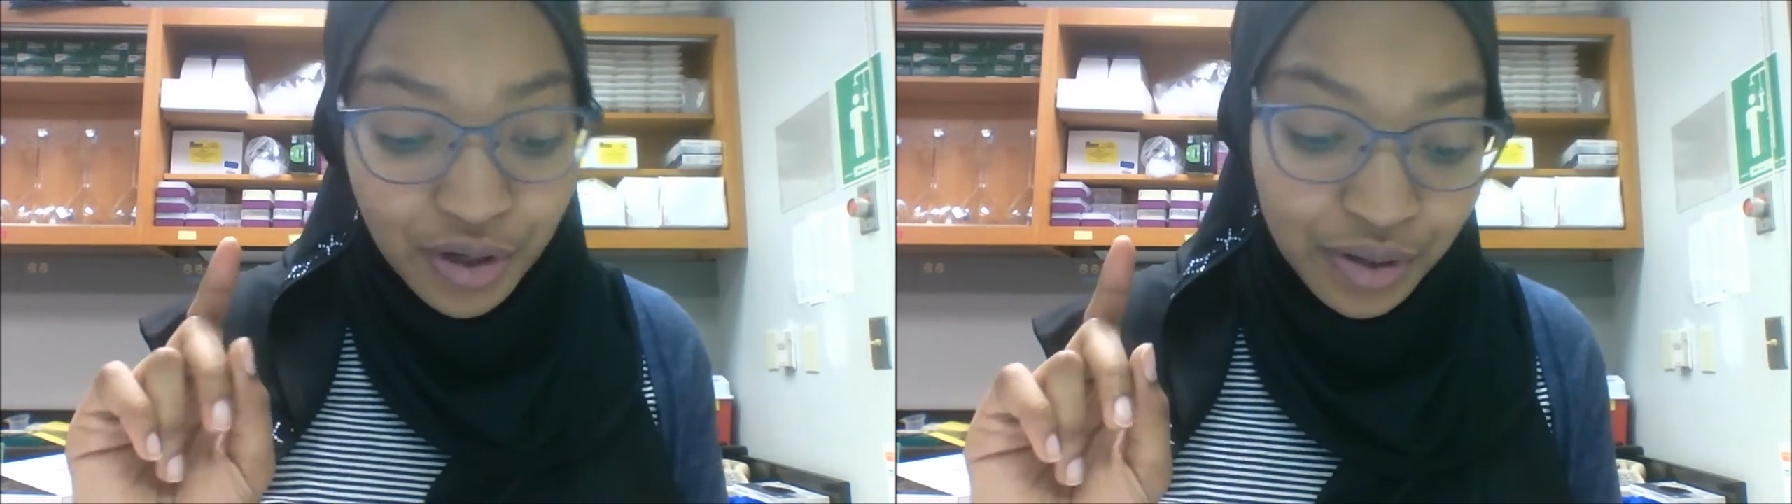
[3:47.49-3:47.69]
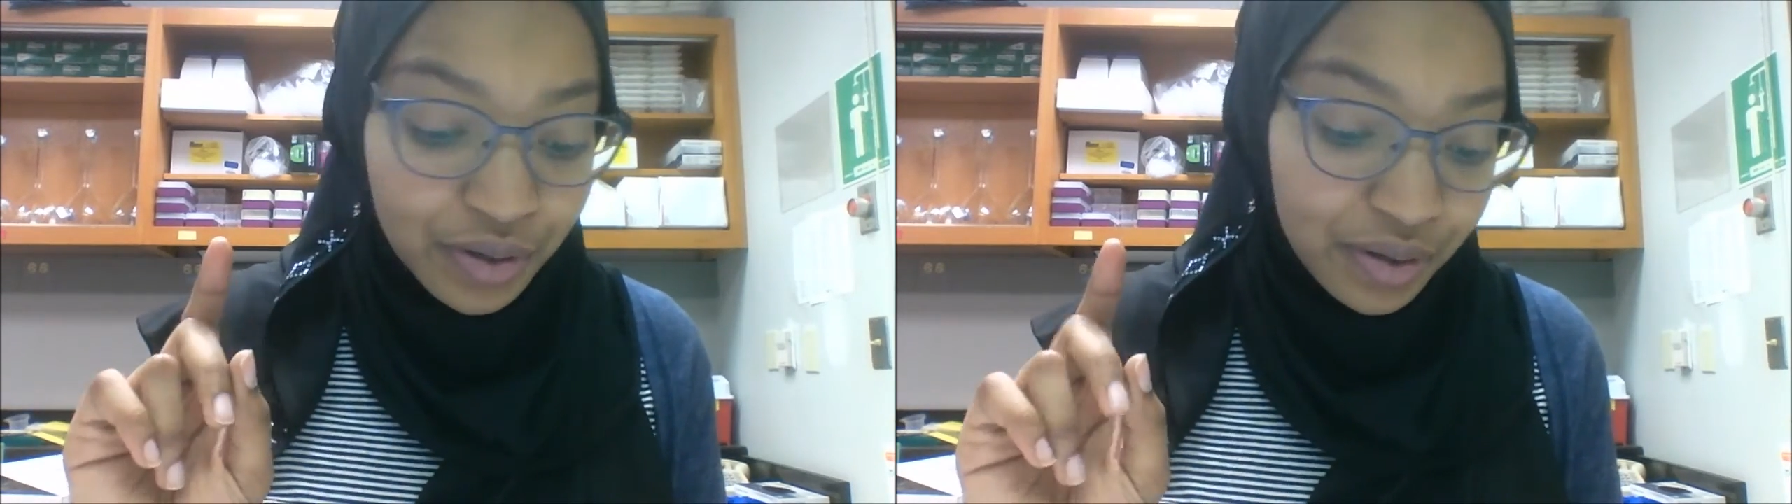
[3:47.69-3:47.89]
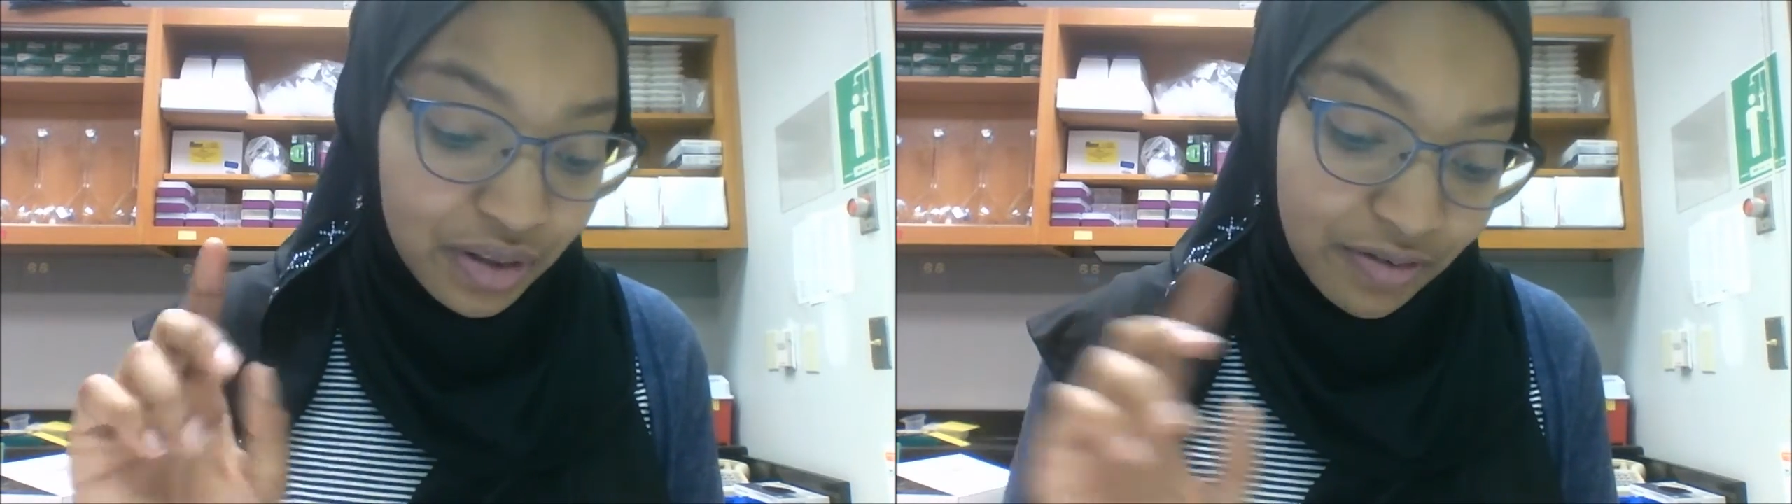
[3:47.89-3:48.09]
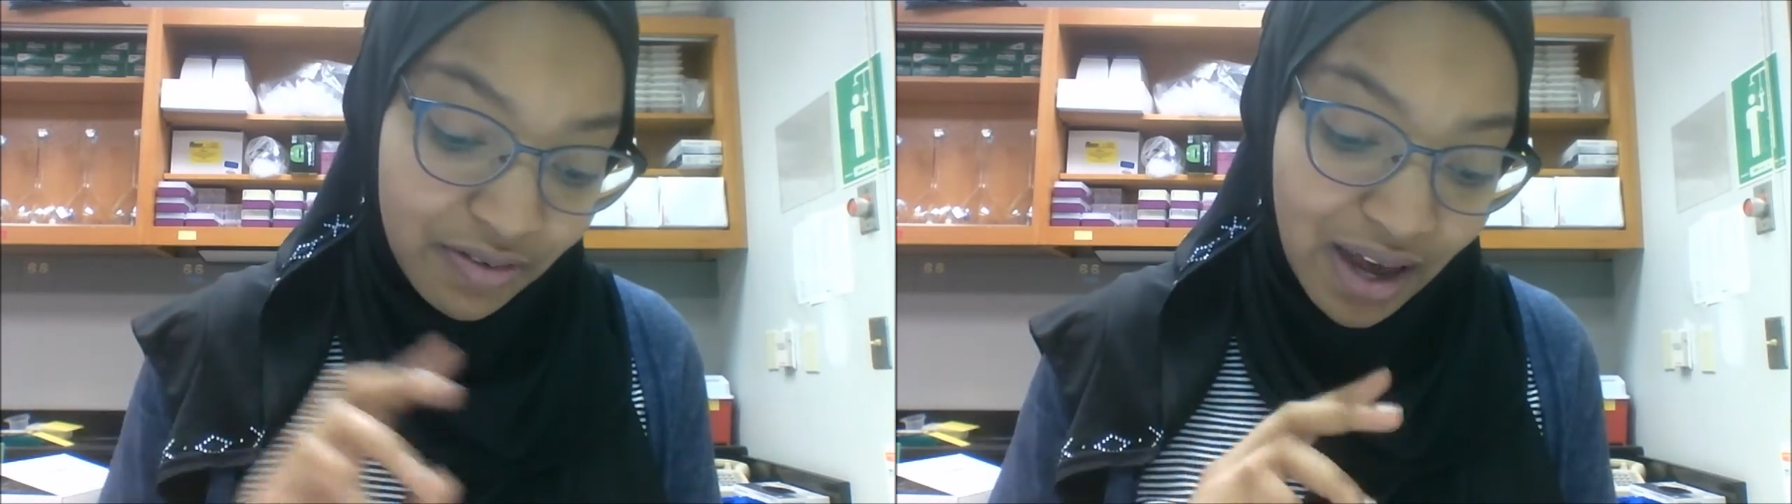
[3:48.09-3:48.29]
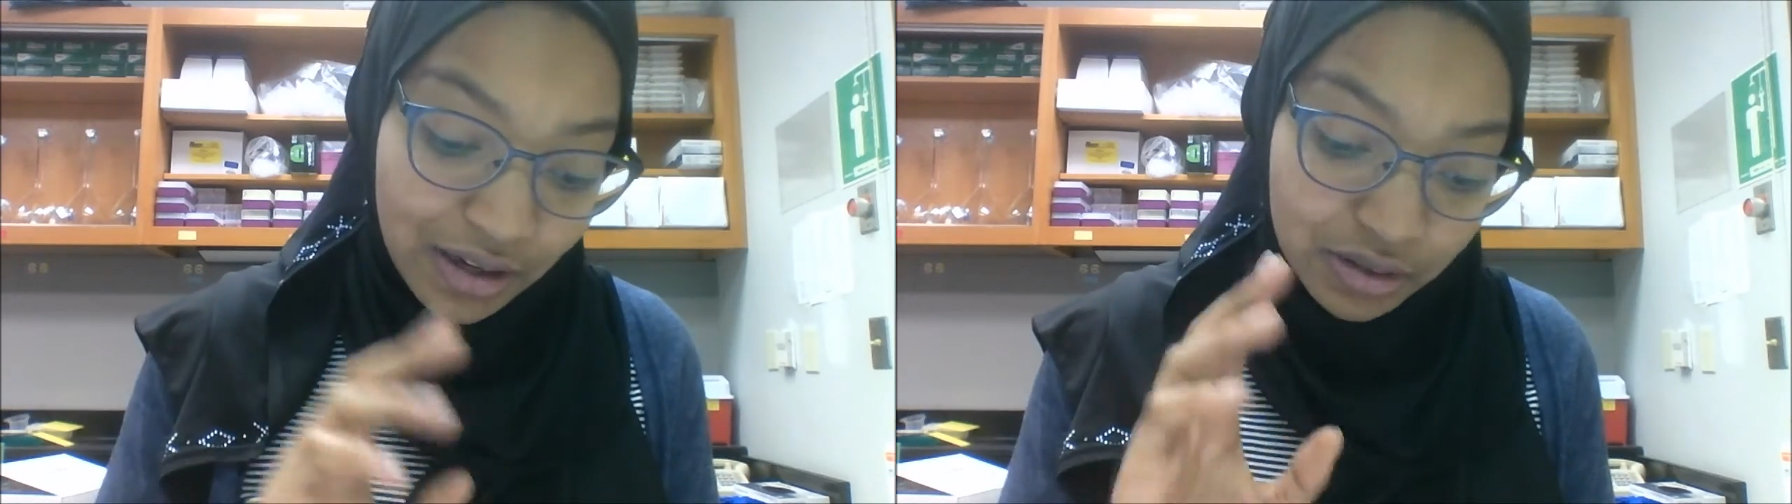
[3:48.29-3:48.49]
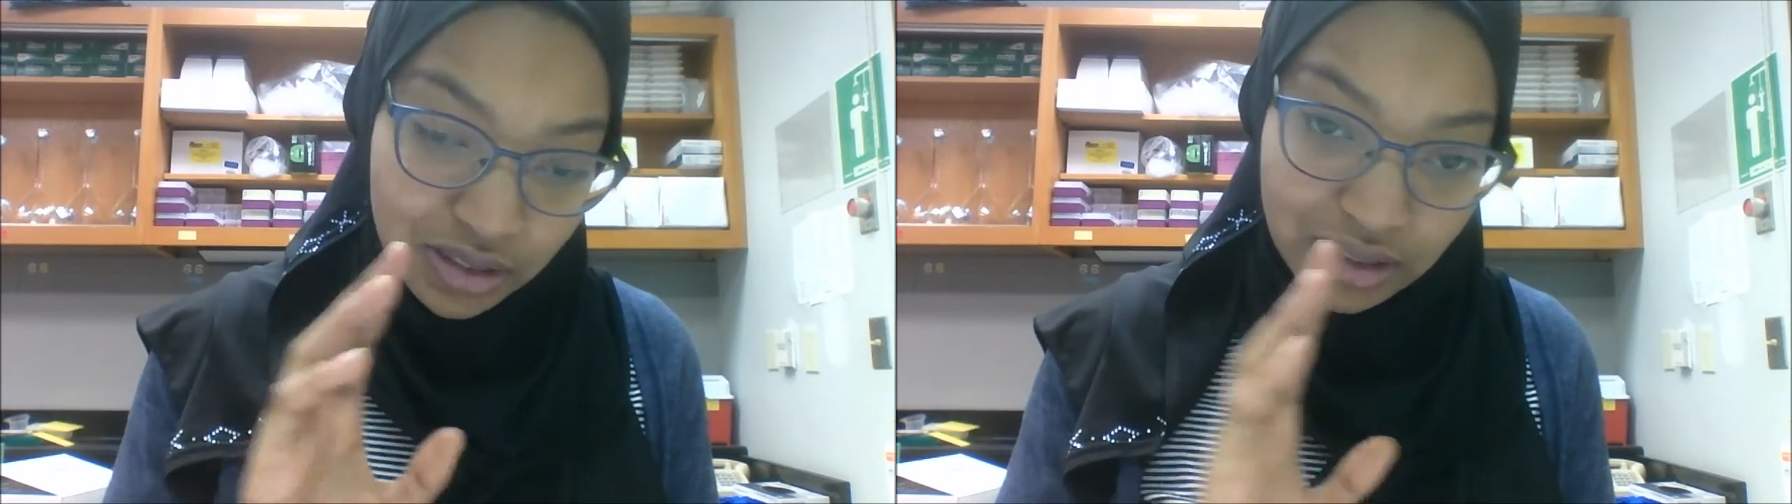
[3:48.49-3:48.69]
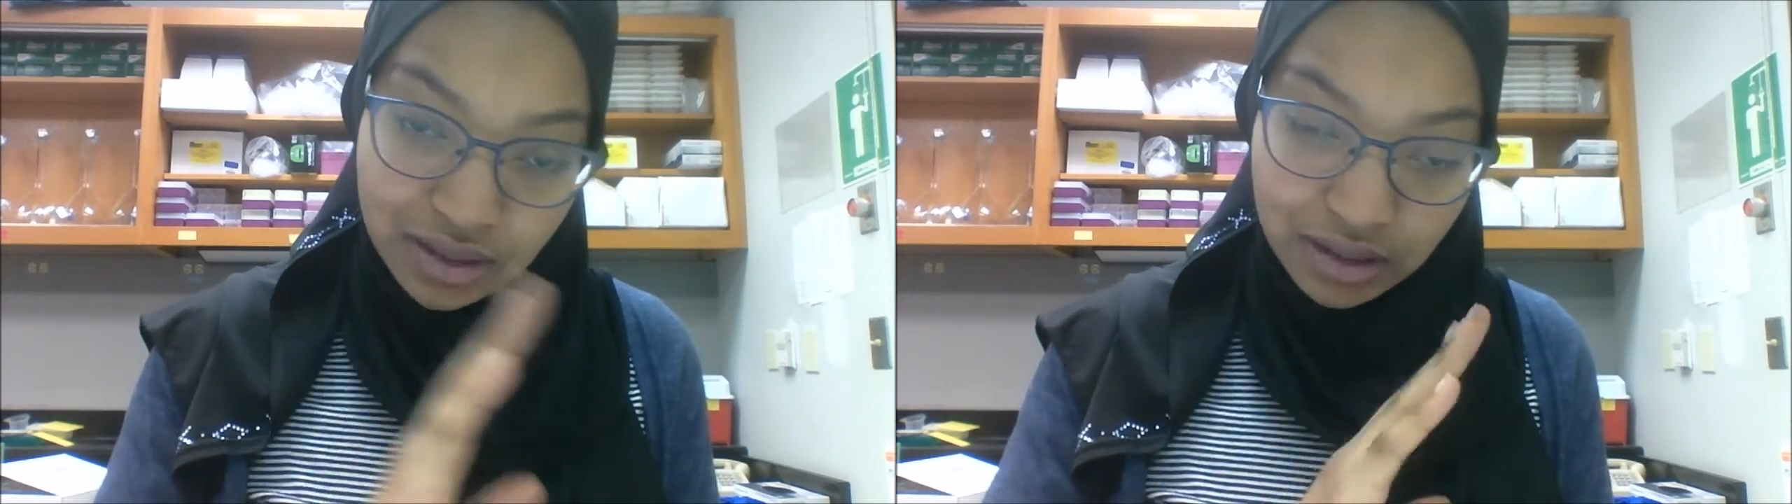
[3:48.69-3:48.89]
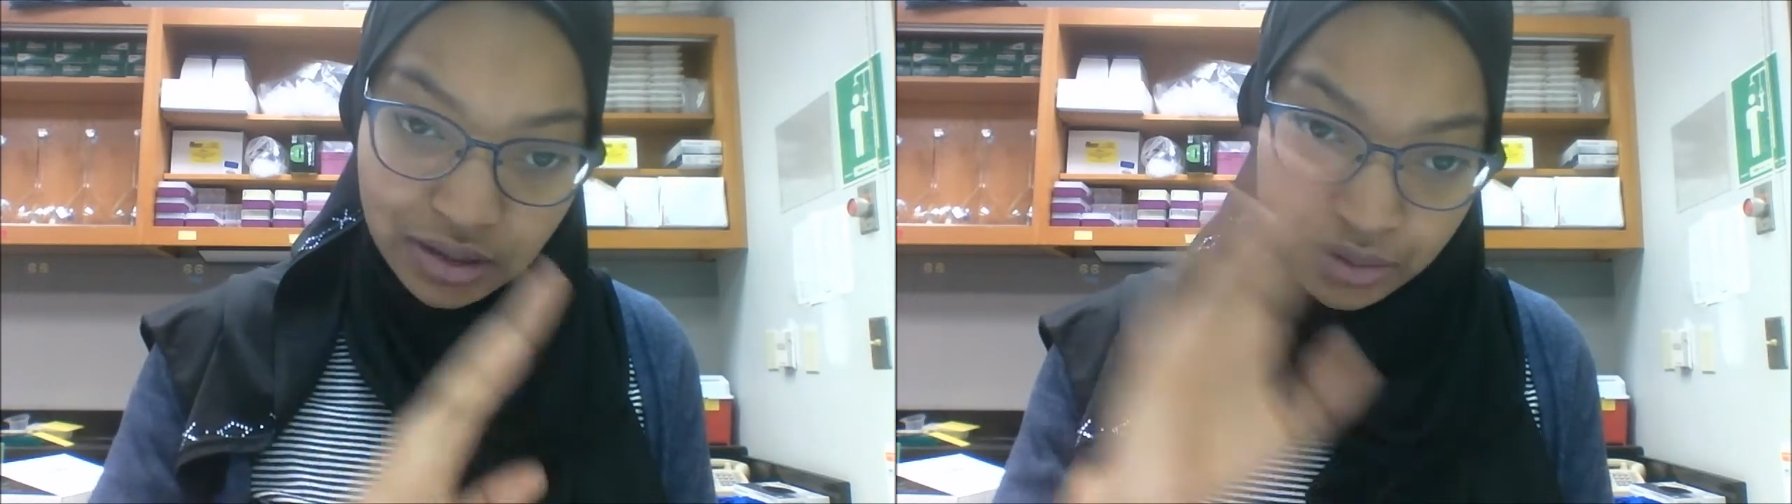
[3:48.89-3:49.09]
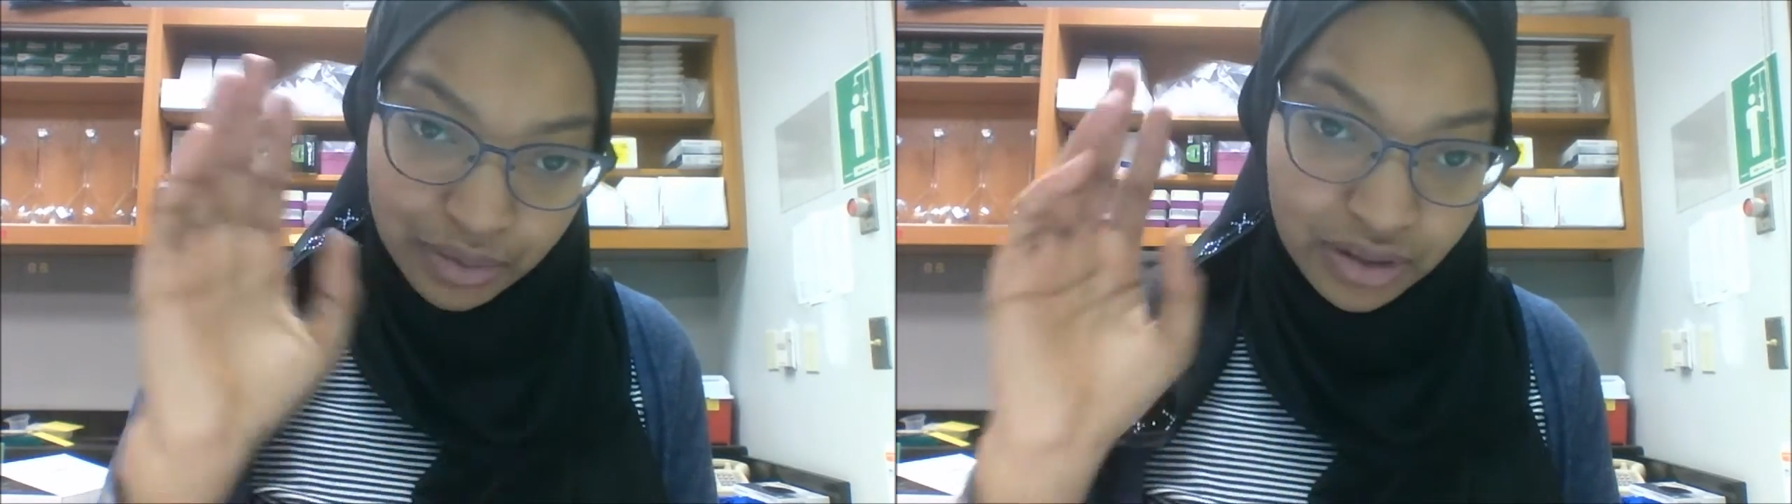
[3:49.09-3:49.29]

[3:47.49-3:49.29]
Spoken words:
the faculty, not included,